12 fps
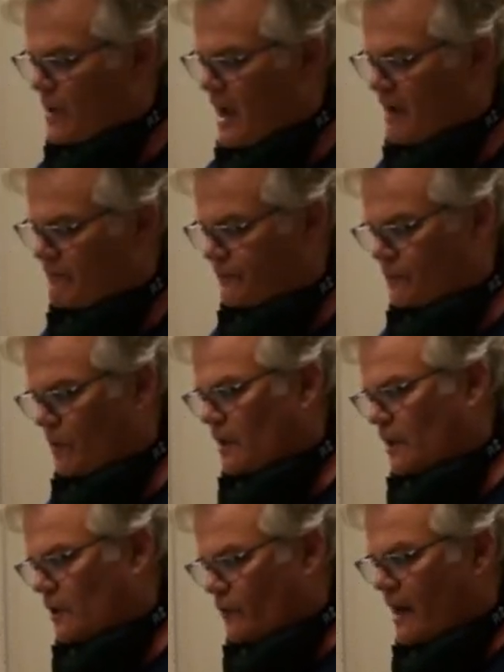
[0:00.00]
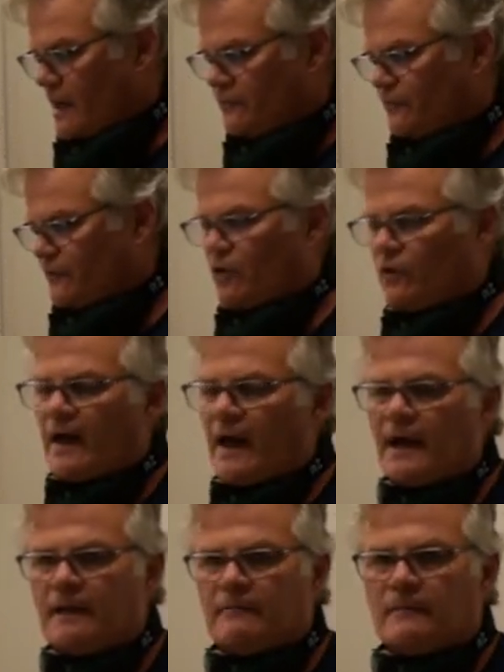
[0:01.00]
If you want to grain fill
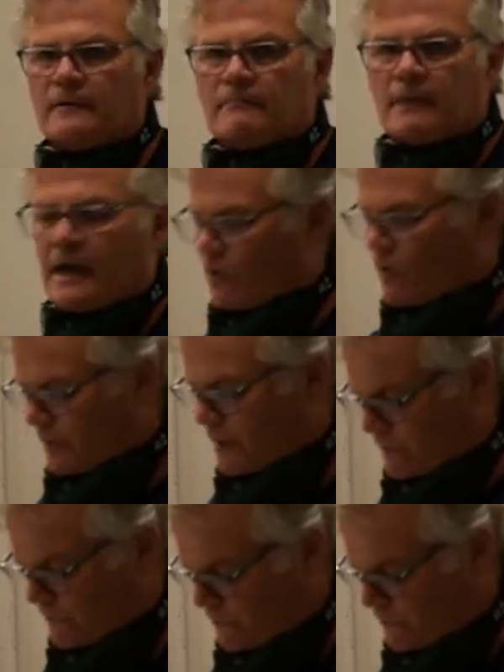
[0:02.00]
that, by all means, you can